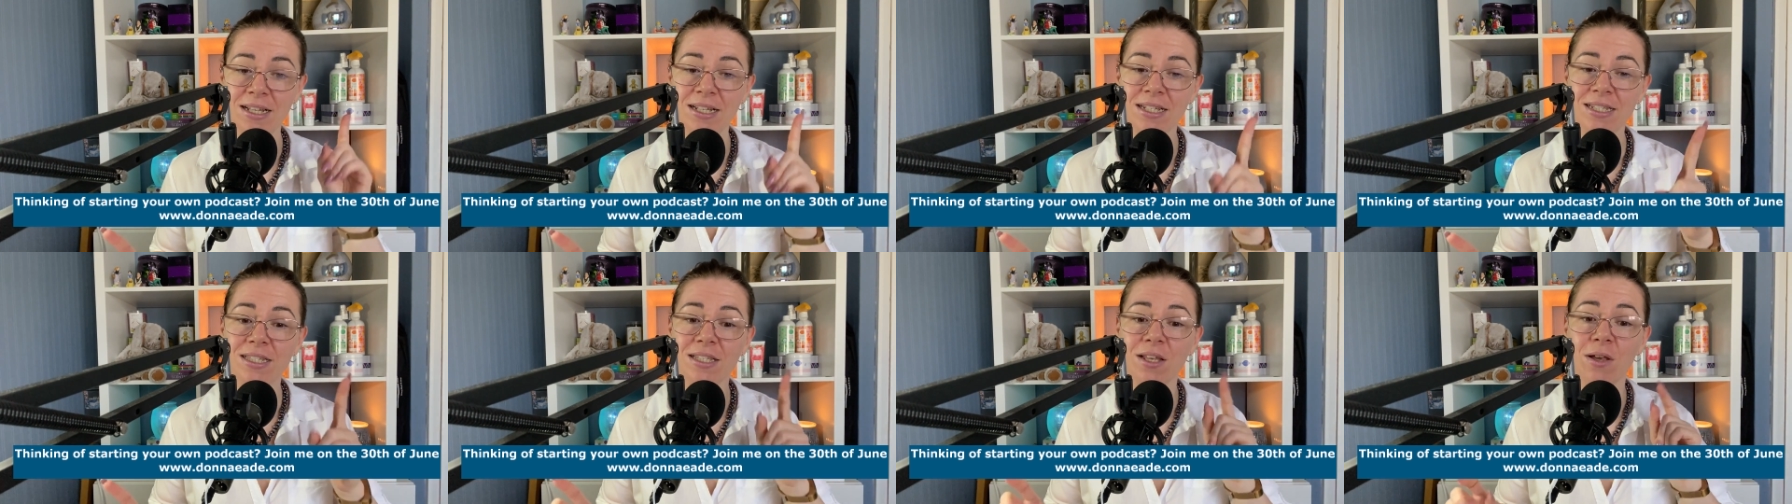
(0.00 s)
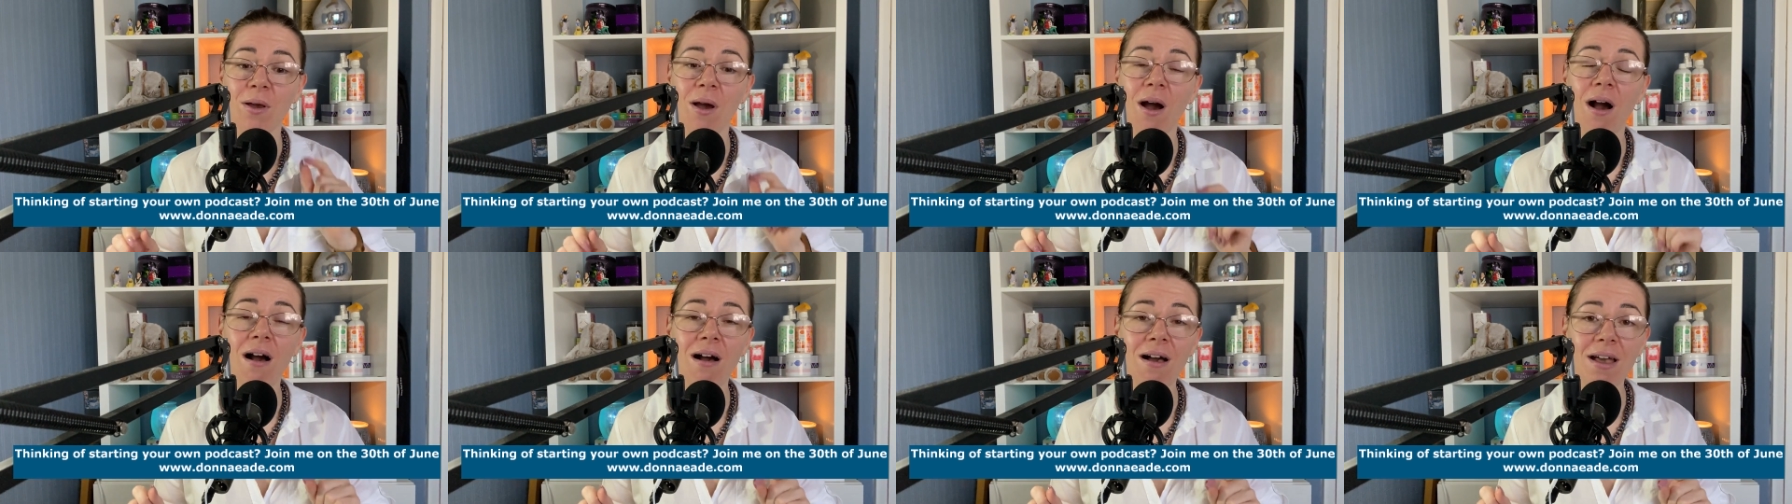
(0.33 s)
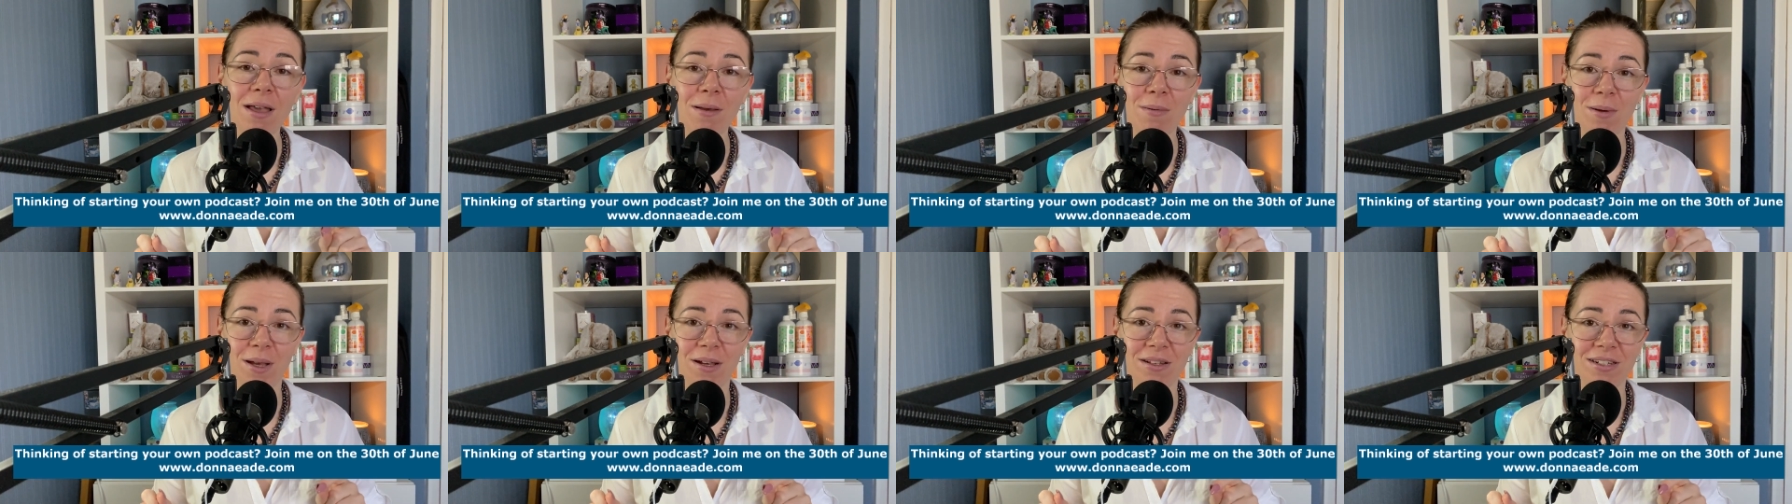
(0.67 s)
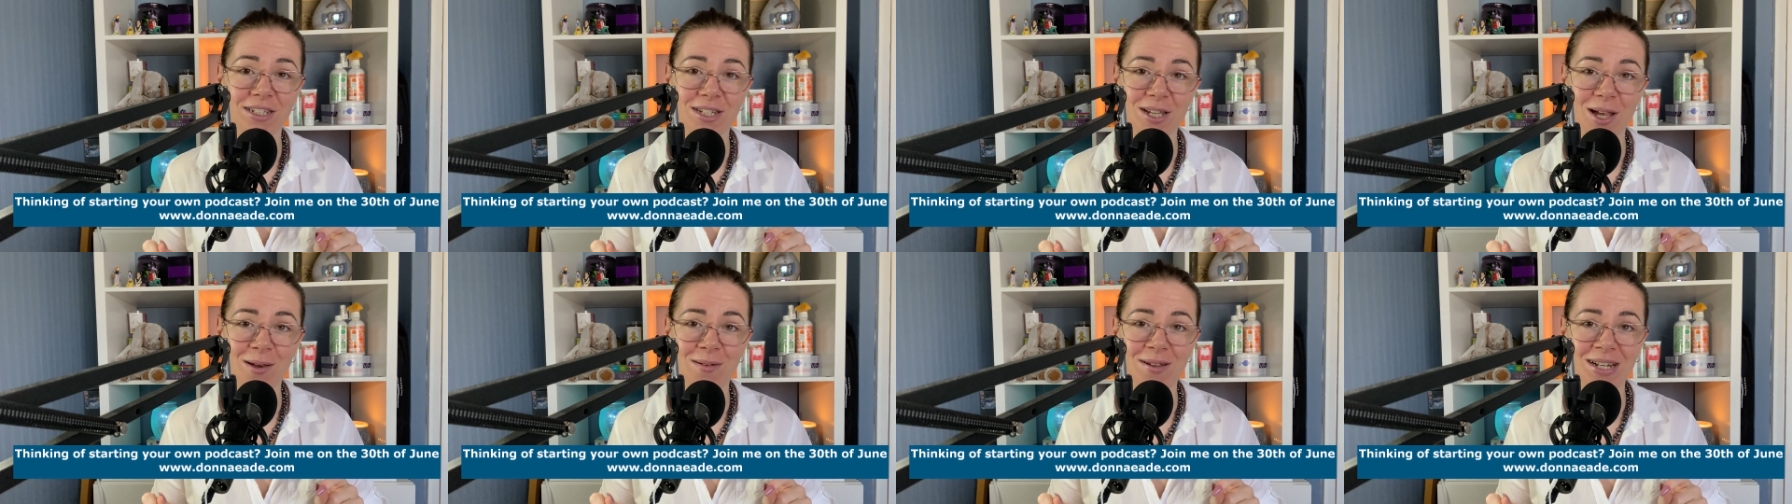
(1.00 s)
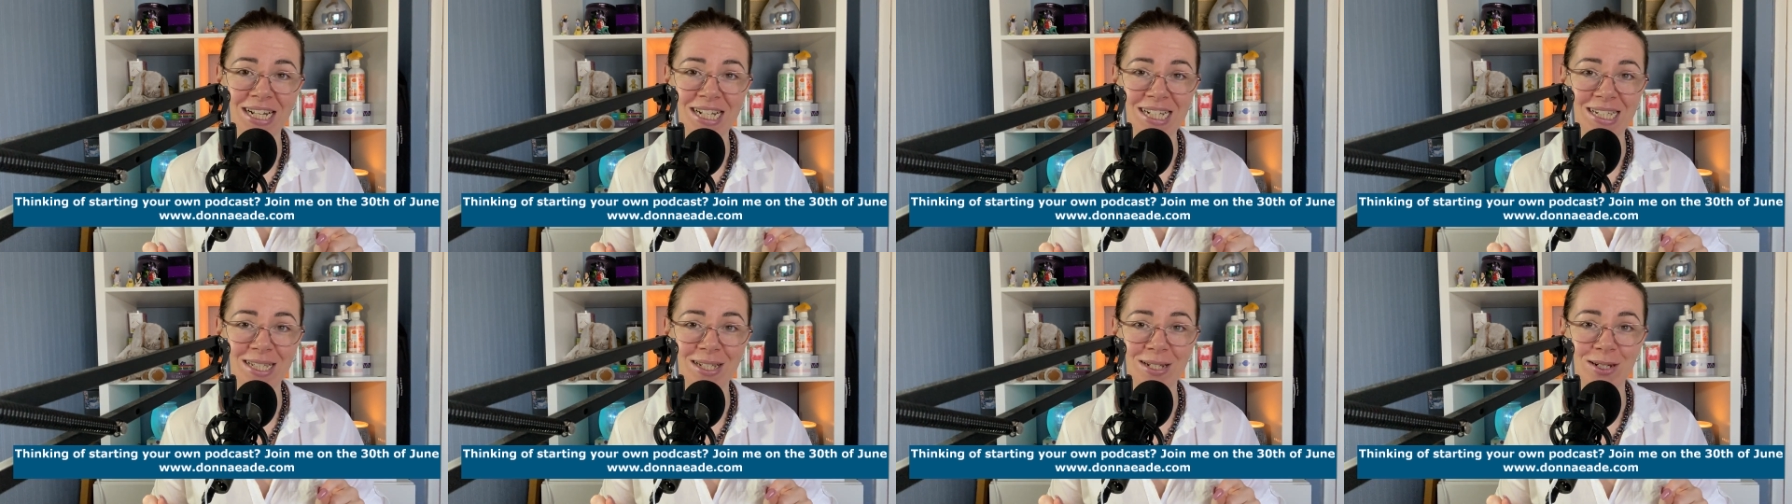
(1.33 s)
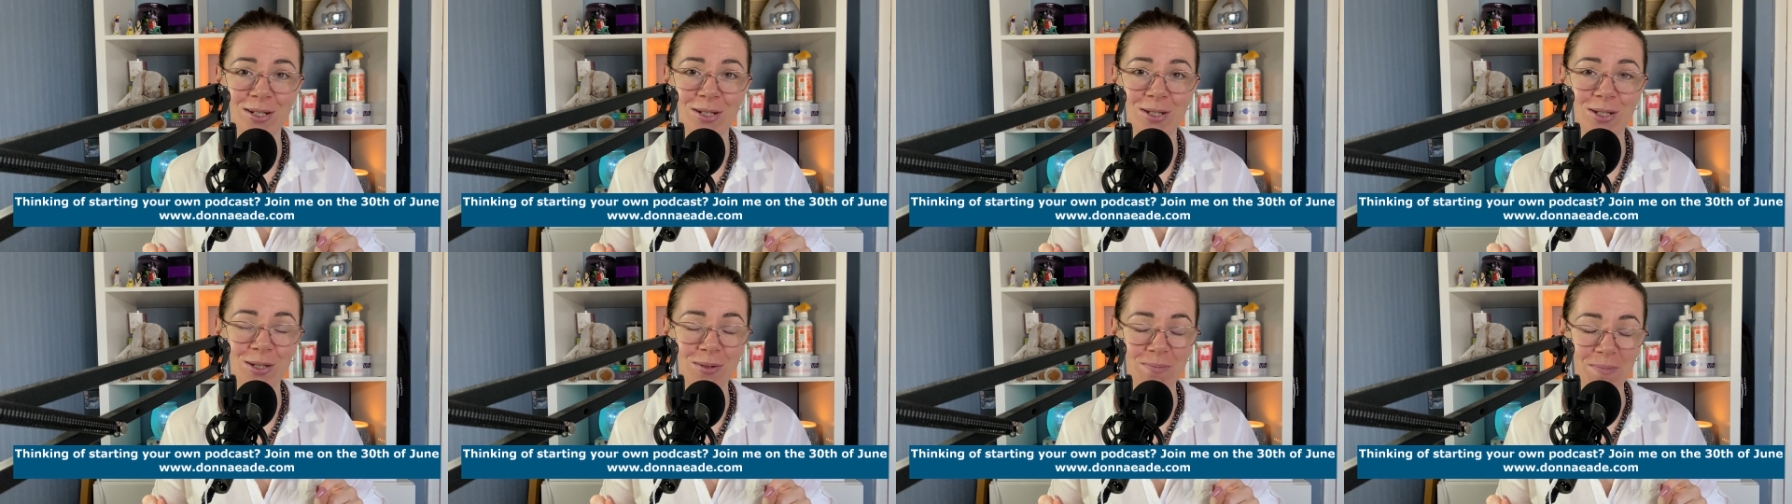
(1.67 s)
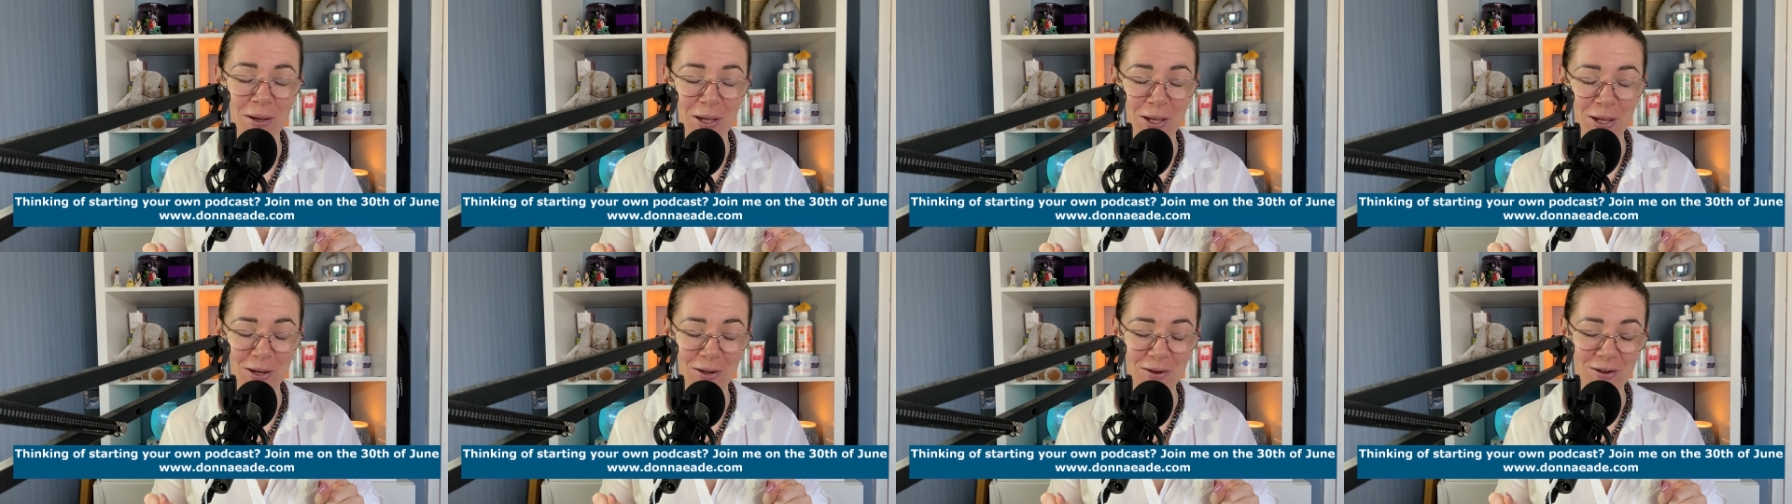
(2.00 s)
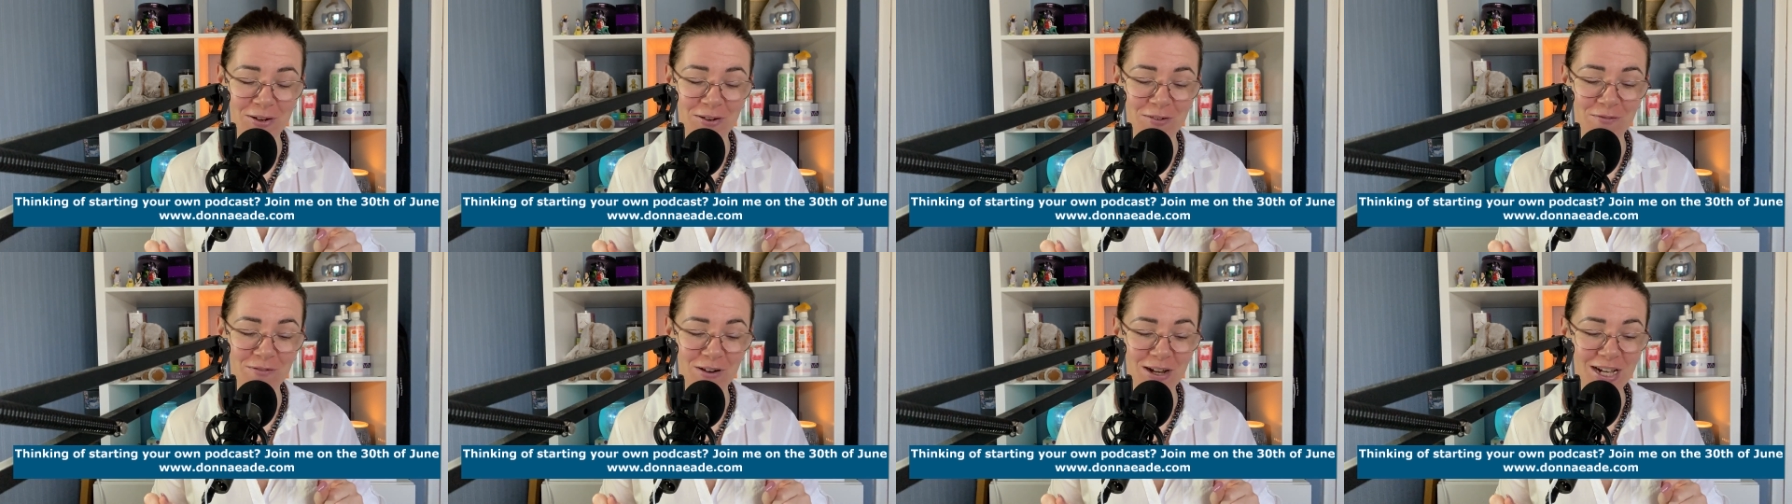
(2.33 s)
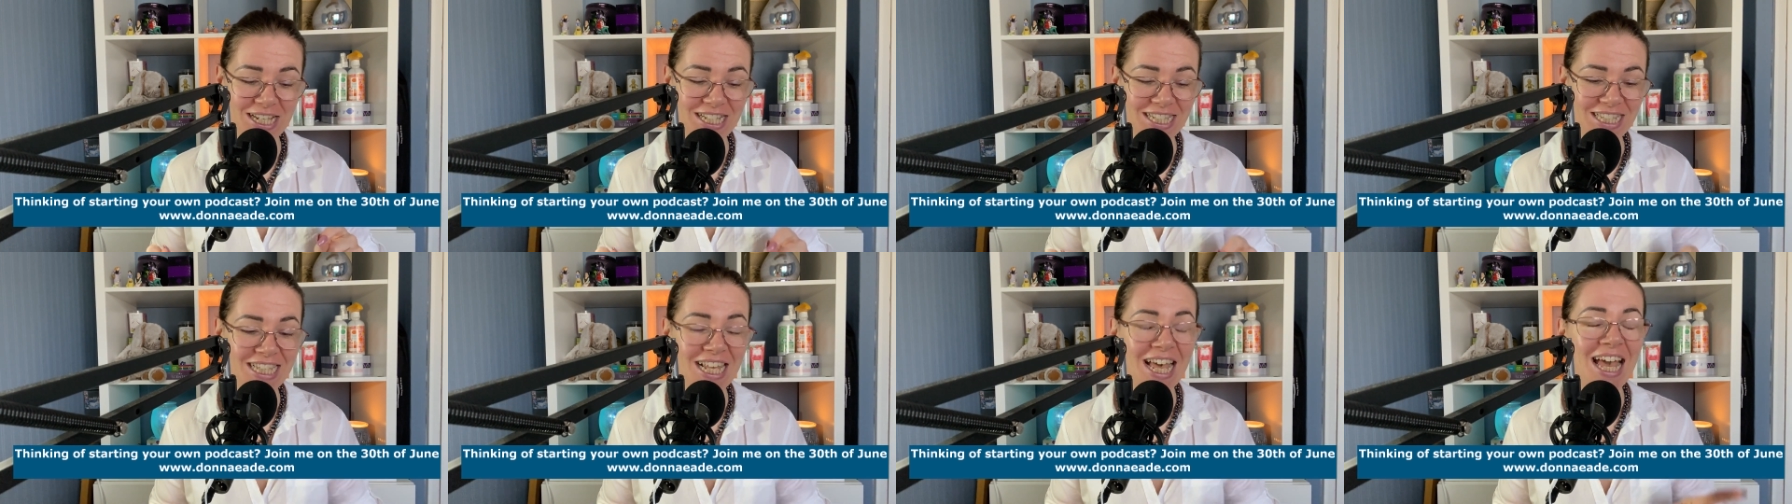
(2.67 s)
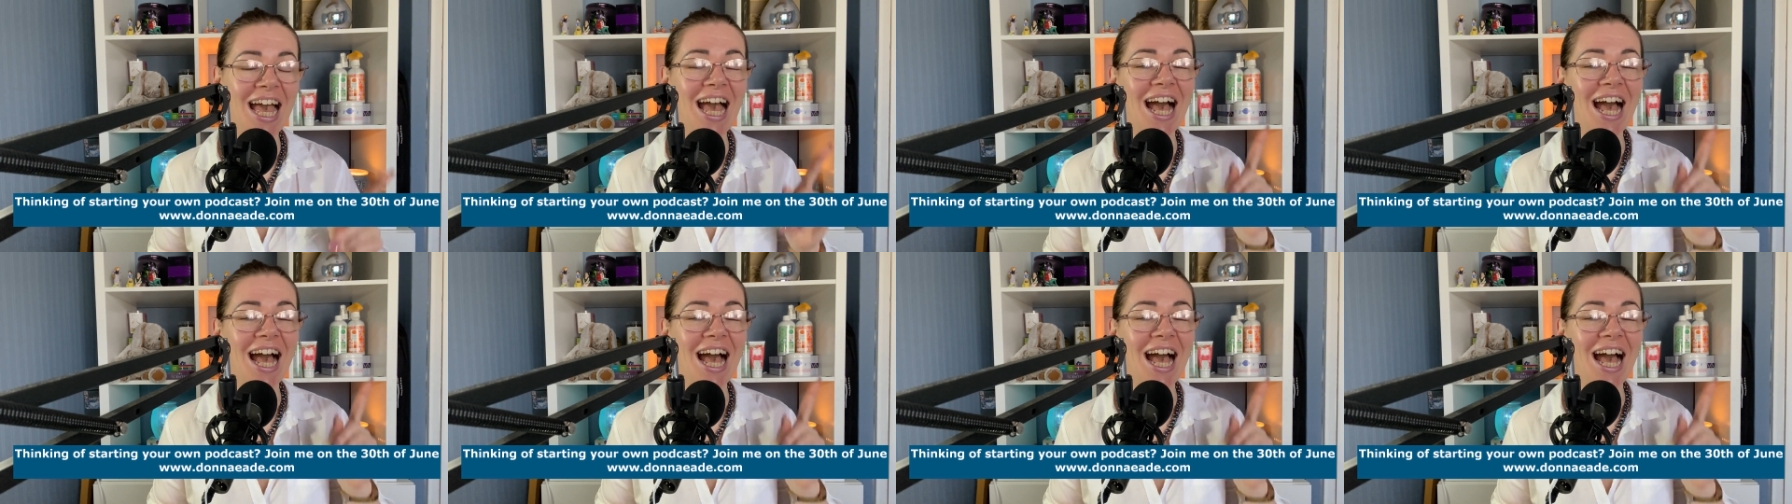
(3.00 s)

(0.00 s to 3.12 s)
So I am going to go and listen to my own advice,